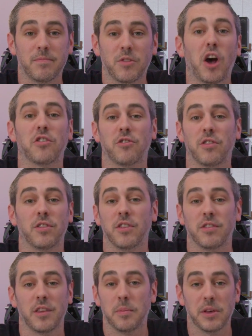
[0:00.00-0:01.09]
touched
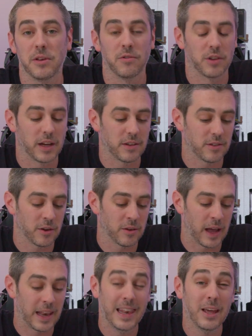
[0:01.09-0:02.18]
the CPUs yet. So
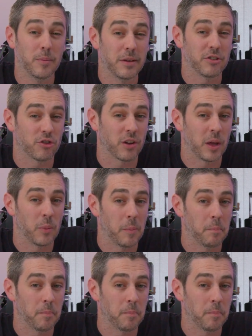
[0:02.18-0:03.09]
yeah, a little bit of a tricky one.